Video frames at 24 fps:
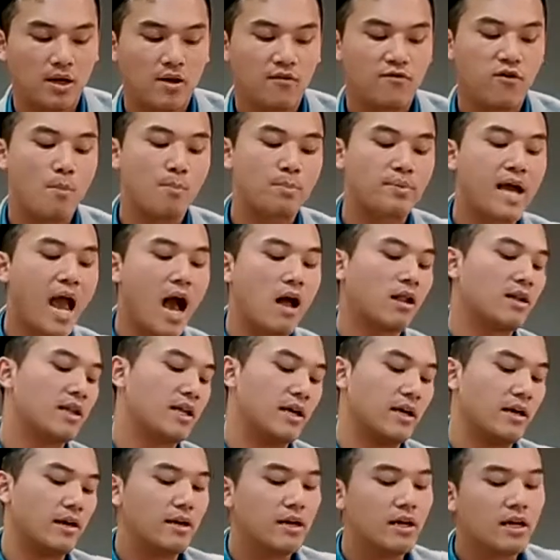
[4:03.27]
from
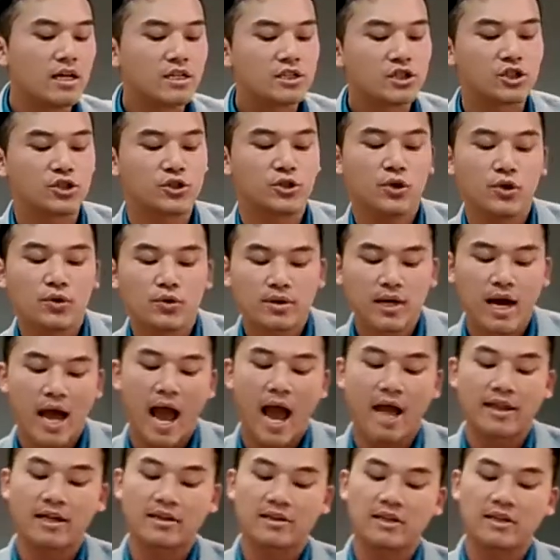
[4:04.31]
Galilee, stood at a